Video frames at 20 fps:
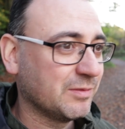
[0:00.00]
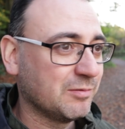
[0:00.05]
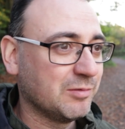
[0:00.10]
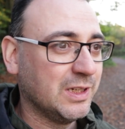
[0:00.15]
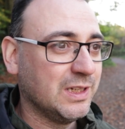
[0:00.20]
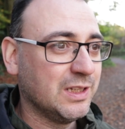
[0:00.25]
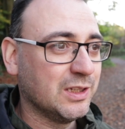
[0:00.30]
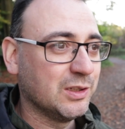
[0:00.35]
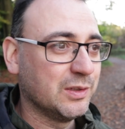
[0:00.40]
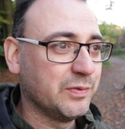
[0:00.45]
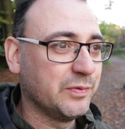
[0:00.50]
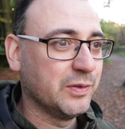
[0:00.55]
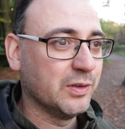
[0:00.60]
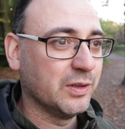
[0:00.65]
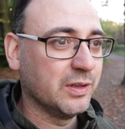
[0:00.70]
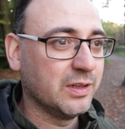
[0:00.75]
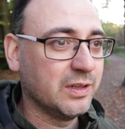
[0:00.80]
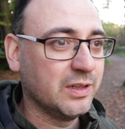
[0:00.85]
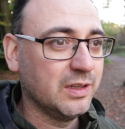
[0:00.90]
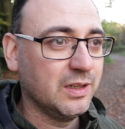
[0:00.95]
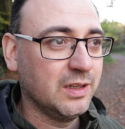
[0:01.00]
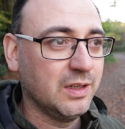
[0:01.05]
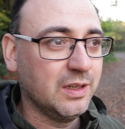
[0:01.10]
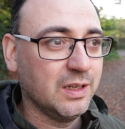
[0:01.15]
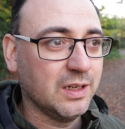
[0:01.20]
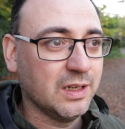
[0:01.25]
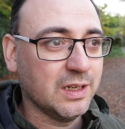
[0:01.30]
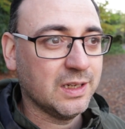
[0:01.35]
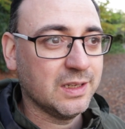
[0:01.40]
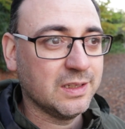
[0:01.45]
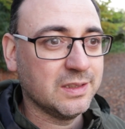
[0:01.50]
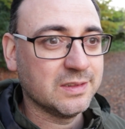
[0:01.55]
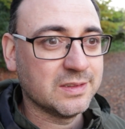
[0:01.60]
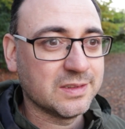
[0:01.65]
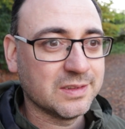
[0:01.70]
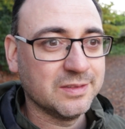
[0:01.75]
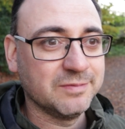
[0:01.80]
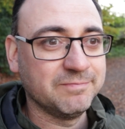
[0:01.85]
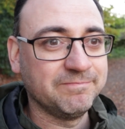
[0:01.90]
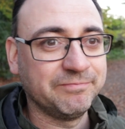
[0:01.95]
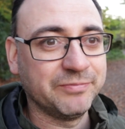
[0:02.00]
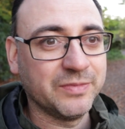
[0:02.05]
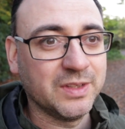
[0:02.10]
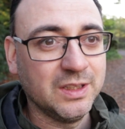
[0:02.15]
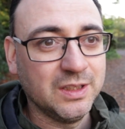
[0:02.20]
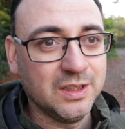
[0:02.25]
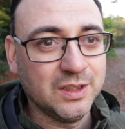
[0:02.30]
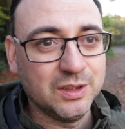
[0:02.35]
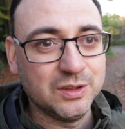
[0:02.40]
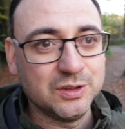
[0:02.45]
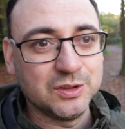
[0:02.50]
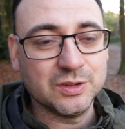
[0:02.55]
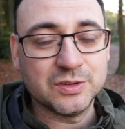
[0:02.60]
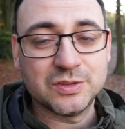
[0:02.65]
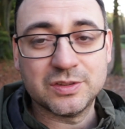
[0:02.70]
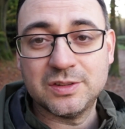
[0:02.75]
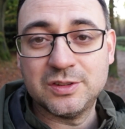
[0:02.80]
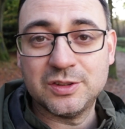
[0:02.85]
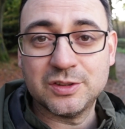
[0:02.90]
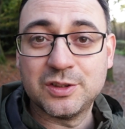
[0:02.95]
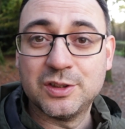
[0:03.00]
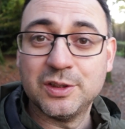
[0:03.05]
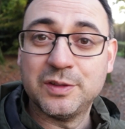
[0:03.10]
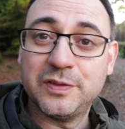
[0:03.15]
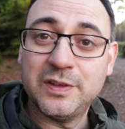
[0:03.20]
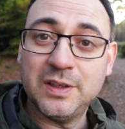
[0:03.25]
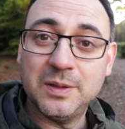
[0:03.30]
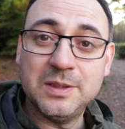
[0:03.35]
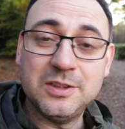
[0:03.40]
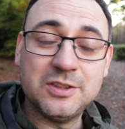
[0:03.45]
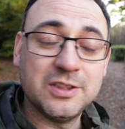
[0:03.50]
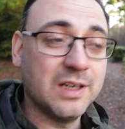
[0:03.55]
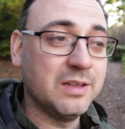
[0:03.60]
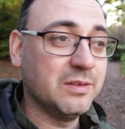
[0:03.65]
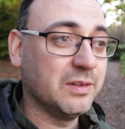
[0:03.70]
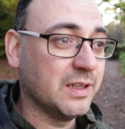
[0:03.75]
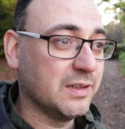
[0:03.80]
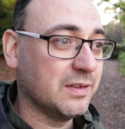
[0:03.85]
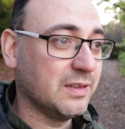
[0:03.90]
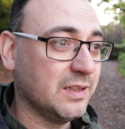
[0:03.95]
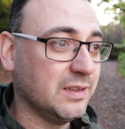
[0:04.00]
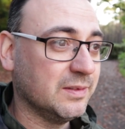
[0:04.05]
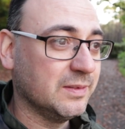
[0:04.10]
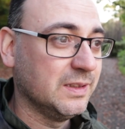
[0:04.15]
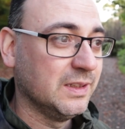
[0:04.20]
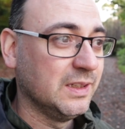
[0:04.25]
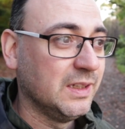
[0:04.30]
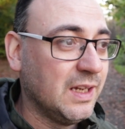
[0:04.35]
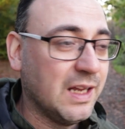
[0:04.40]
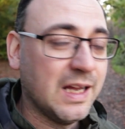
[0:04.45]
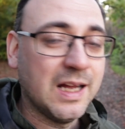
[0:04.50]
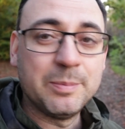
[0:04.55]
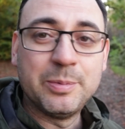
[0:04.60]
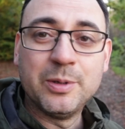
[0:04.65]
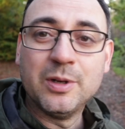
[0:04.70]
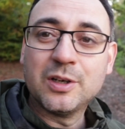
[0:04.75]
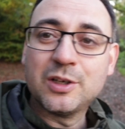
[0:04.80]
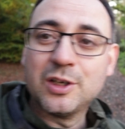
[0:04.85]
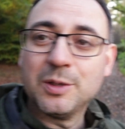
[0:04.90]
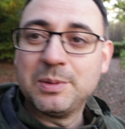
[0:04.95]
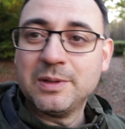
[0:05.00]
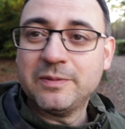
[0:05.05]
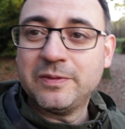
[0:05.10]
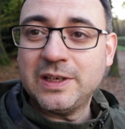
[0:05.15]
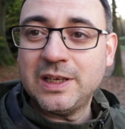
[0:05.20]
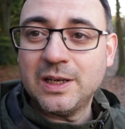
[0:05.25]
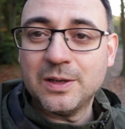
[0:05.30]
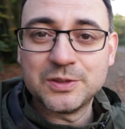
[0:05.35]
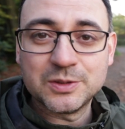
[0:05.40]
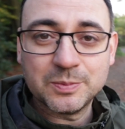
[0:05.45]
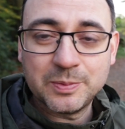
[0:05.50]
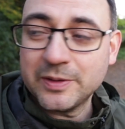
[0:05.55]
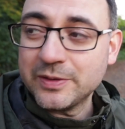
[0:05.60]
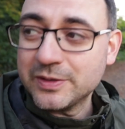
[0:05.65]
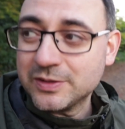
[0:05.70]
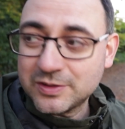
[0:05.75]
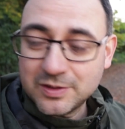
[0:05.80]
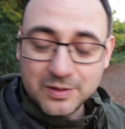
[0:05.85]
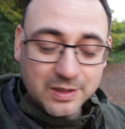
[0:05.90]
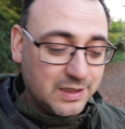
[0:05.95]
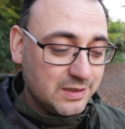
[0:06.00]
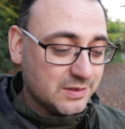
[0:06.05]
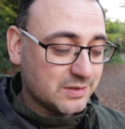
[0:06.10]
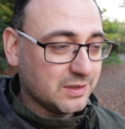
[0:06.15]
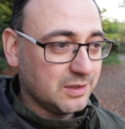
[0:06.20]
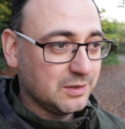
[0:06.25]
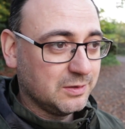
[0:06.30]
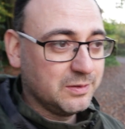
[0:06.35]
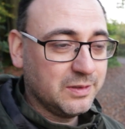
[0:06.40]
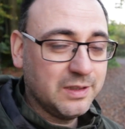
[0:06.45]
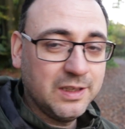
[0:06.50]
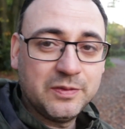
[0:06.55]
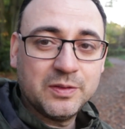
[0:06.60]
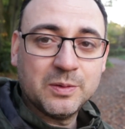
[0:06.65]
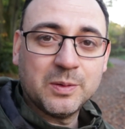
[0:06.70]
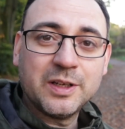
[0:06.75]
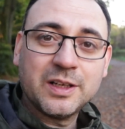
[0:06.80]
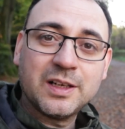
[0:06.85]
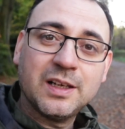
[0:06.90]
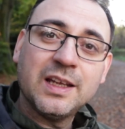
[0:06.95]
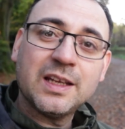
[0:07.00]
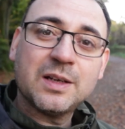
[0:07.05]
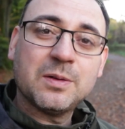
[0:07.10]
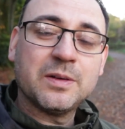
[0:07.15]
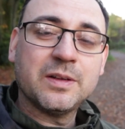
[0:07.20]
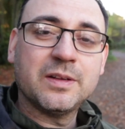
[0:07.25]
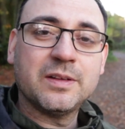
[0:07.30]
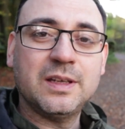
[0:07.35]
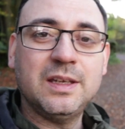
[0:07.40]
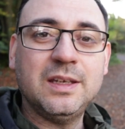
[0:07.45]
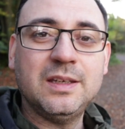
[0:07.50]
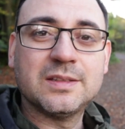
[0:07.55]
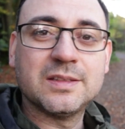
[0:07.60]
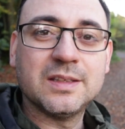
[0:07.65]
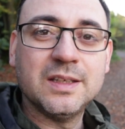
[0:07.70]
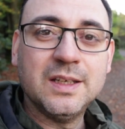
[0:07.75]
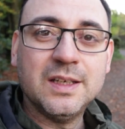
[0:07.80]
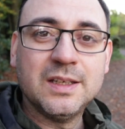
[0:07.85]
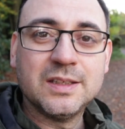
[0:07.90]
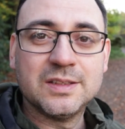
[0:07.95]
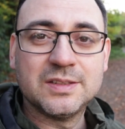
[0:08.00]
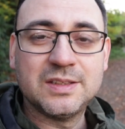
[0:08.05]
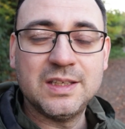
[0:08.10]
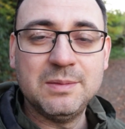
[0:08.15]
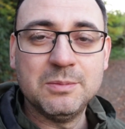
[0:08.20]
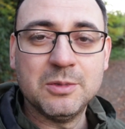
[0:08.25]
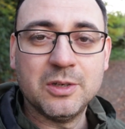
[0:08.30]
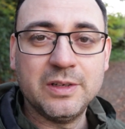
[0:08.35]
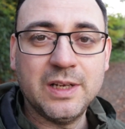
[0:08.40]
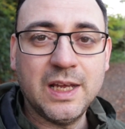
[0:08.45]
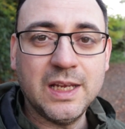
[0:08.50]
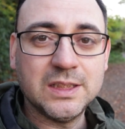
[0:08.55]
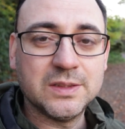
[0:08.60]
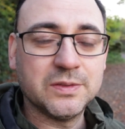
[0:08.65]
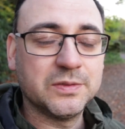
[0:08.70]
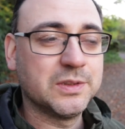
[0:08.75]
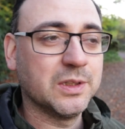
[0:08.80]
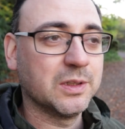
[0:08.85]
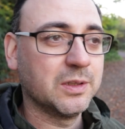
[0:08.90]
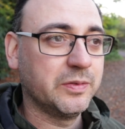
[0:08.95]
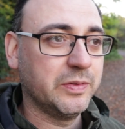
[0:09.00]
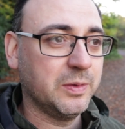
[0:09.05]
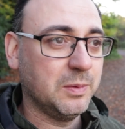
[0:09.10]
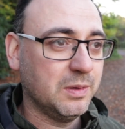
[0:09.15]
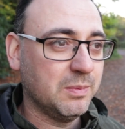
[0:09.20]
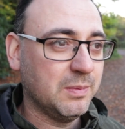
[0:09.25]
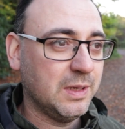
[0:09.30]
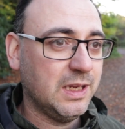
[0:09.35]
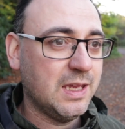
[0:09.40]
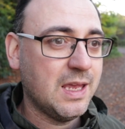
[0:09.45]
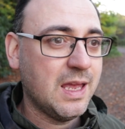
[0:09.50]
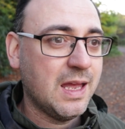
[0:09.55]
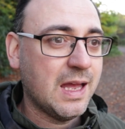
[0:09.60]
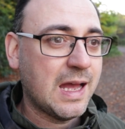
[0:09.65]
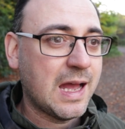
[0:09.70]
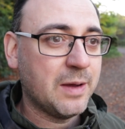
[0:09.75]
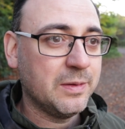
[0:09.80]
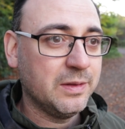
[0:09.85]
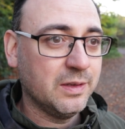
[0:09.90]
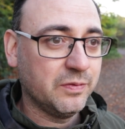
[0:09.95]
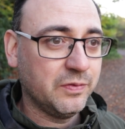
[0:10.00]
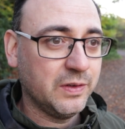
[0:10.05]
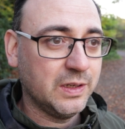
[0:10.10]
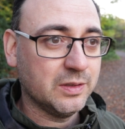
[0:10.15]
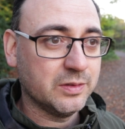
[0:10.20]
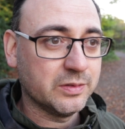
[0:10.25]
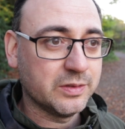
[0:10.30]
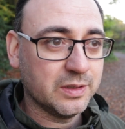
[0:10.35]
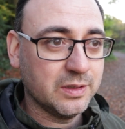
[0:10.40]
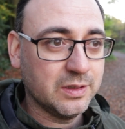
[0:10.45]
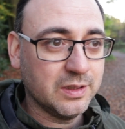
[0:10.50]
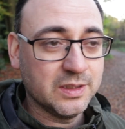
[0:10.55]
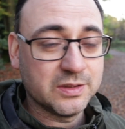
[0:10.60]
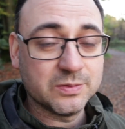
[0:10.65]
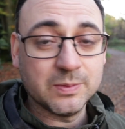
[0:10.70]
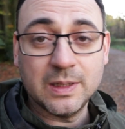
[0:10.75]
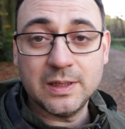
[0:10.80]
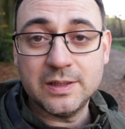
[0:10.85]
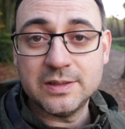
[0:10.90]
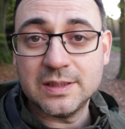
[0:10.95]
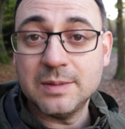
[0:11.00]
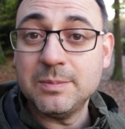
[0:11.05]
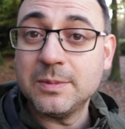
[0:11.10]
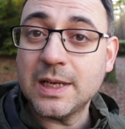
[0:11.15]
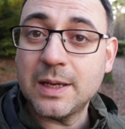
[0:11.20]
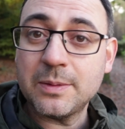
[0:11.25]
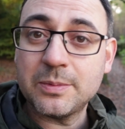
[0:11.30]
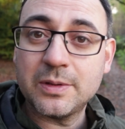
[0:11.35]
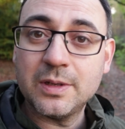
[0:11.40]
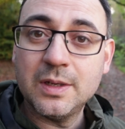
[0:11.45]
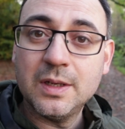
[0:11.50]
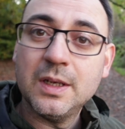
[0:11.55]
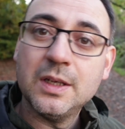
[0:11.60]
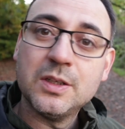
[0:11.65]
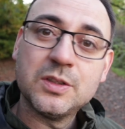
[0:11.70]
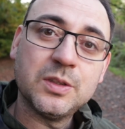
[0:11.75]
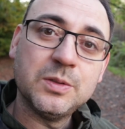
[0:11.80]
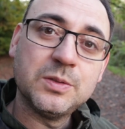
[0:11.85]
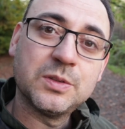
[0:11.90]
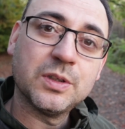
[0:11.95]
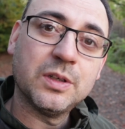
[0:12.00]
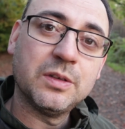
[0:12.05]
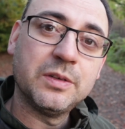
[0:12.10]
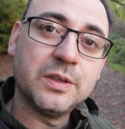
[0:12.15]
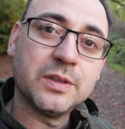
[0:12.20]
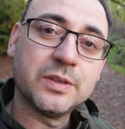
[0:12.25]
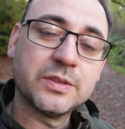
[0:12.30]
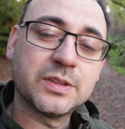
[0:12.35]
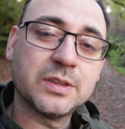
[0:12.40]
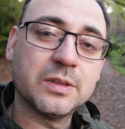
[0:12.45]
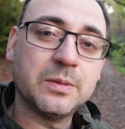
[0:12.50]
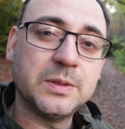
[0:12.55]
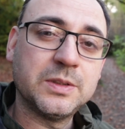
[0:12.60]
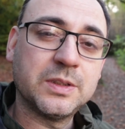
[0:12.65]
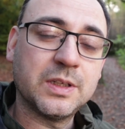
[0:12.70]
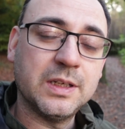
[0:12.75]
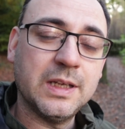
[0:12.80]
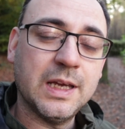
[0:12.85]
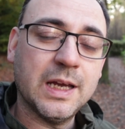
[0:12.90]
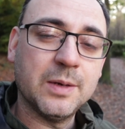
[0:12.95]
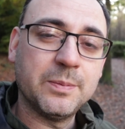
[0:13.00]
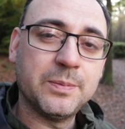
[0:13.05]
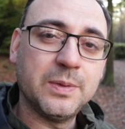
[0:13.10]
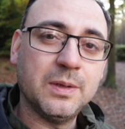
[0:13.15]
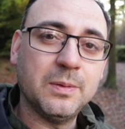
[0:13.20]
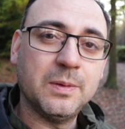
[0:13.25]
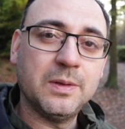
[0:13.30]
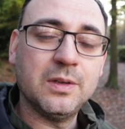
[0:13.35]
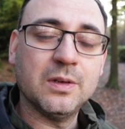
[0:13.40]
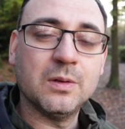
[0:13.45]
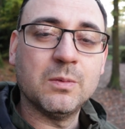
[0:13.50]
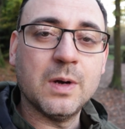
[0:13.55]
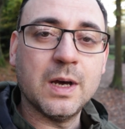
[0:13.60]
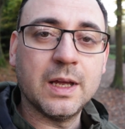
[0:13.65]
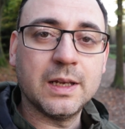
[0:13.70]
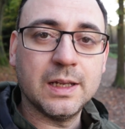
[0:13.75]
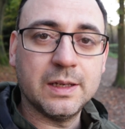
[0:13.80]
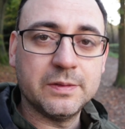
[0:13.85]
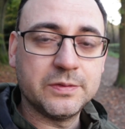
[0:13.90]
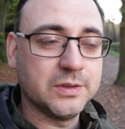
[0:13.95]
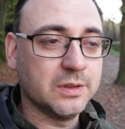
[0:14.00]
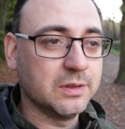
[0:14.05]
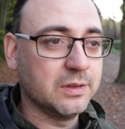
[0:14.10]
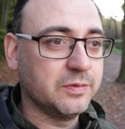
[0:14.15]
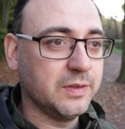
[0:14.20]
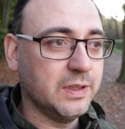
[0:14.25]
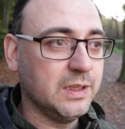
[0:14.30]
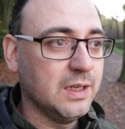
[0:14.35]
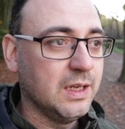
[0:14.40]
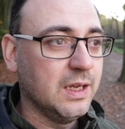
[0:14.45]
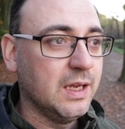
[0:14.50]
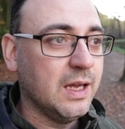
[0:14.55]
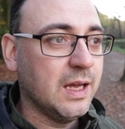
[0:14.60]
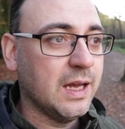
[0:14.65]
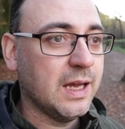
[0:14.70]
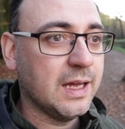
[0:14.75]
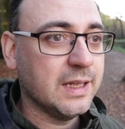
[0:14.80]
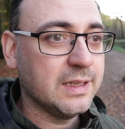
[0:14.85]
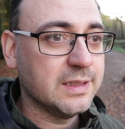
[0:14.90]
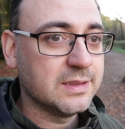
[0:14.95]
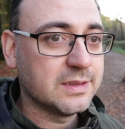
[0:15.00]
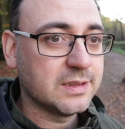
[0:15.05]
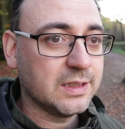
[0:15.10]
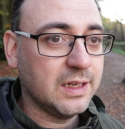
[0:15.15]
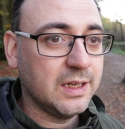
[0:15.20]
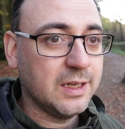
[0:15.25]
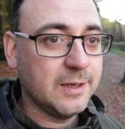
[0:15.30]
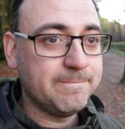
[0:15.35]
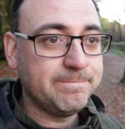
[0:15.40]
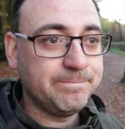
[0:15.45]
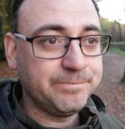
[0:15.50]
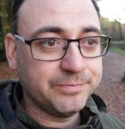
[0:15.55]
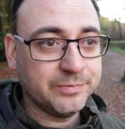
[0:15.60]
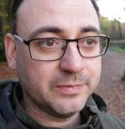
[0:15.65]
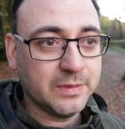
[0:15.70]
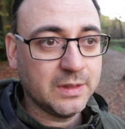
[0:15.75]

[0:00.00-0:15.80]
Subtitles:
Really good fun, and just good for you in general, I think. I'll put a couple of videos up on the screen, so if you want to click one of these to see more nature photography with me out in the field, as well as in-depth tutorials which are going to help you with your wildlife photography, and